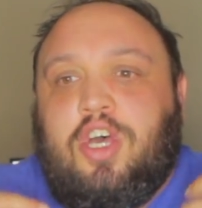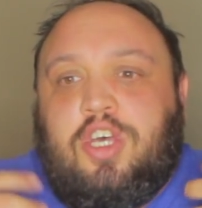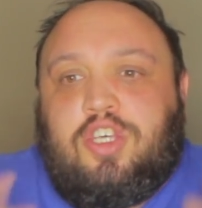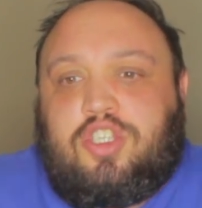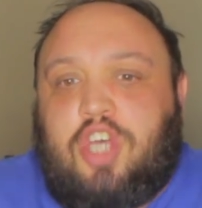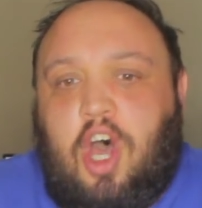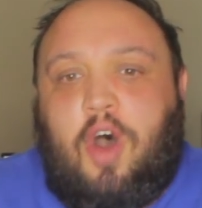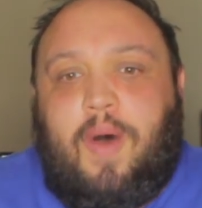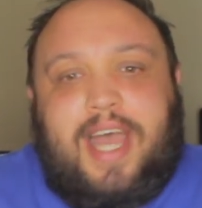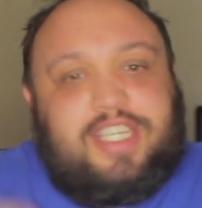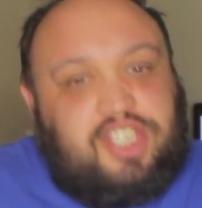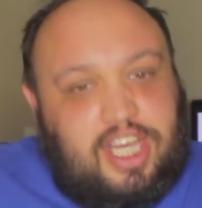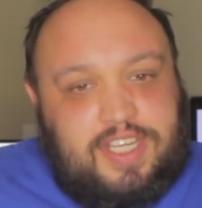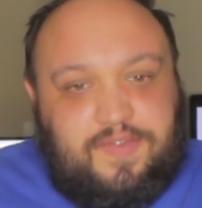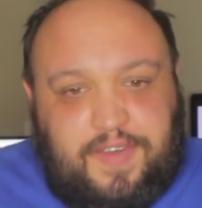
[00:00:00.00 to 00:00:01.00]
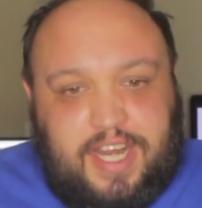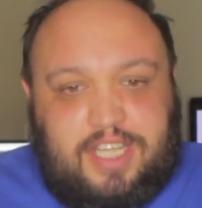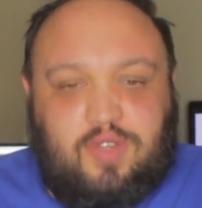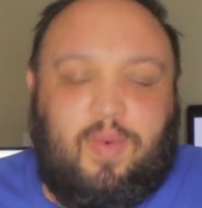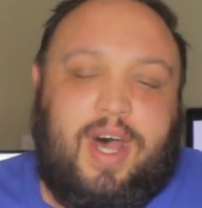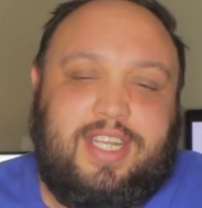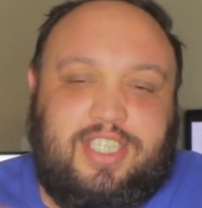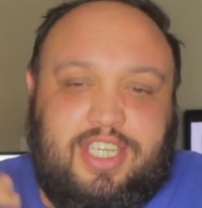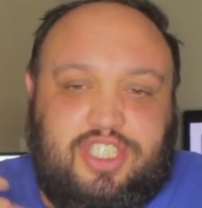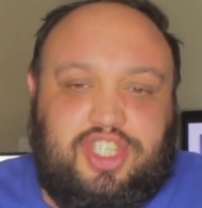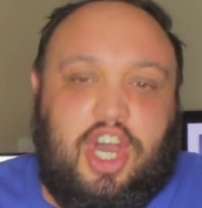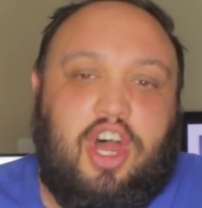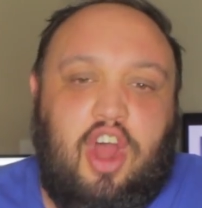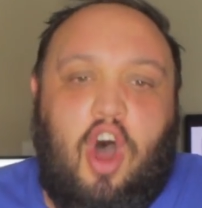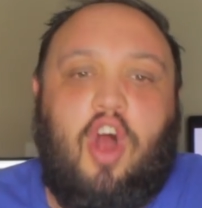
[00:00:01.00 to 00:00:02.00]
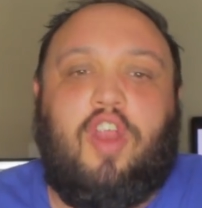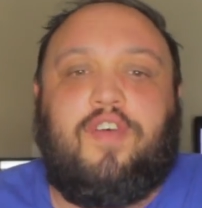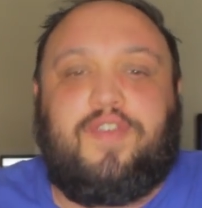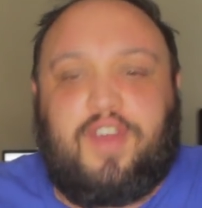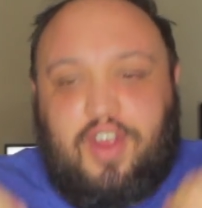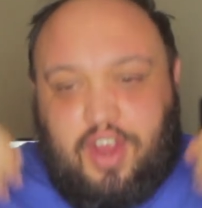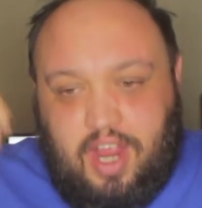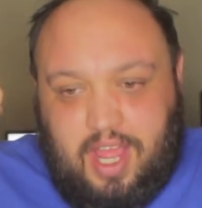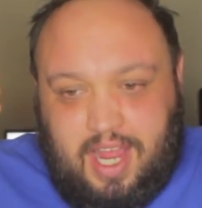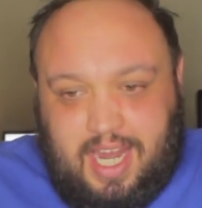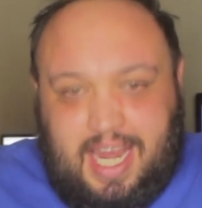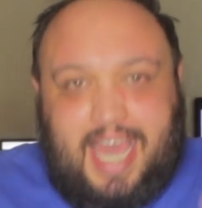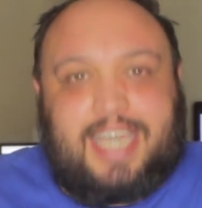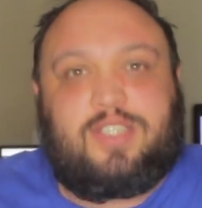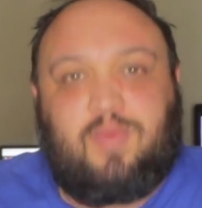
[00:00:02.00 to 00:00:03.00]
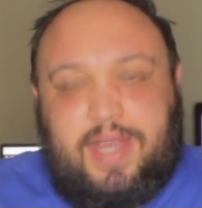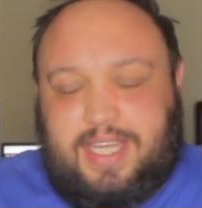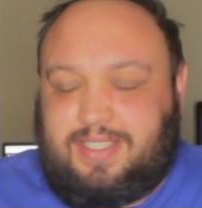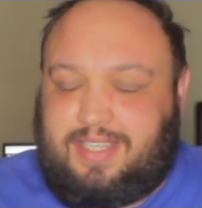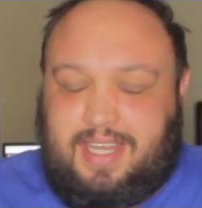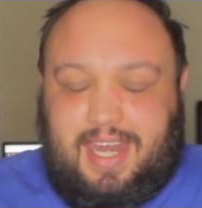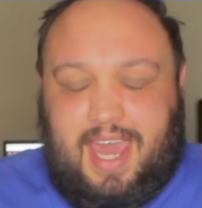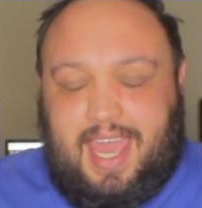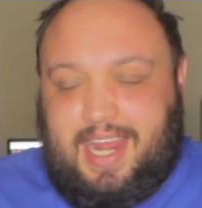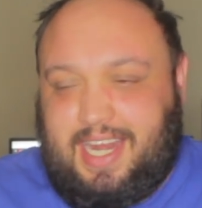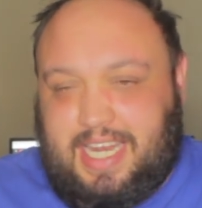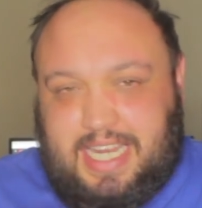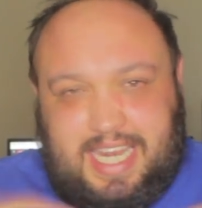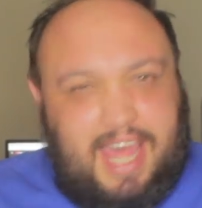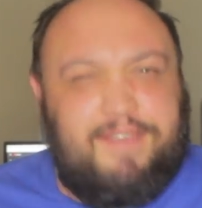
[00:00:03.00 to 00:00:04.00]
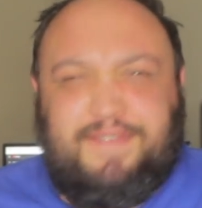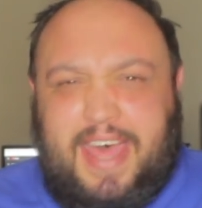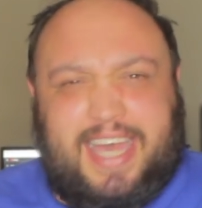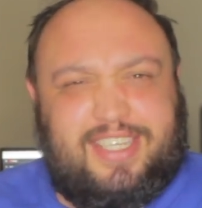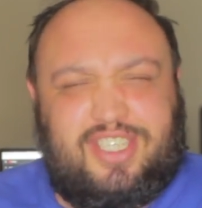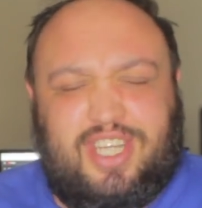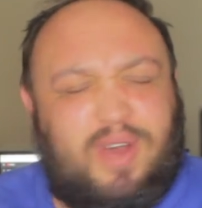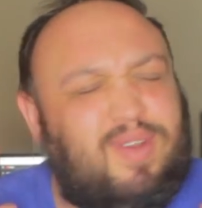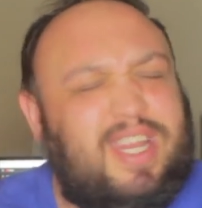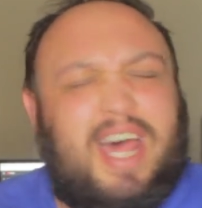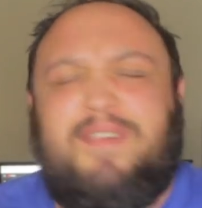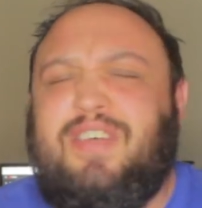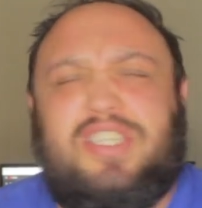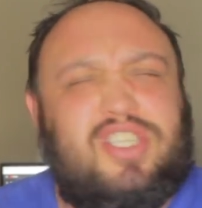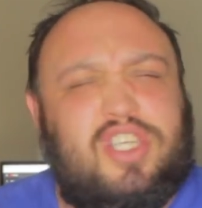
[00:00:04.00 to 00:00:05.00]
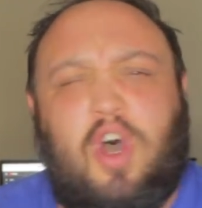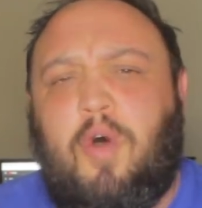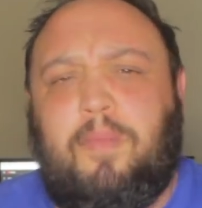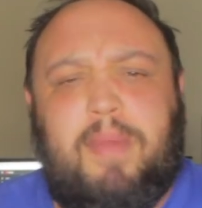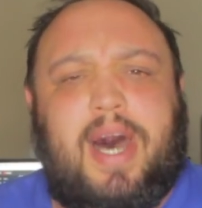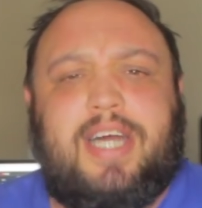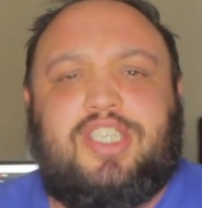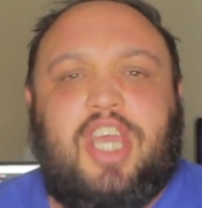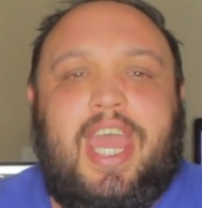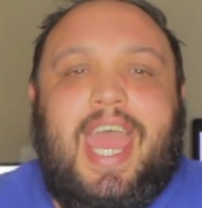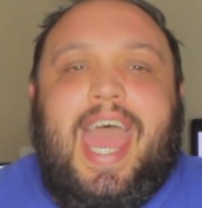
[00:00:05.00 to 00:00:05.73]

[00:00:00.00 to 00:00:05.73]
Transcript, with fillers: So I just finished watching John Oliver, Last Week Tonight. Love that show. Love it so much.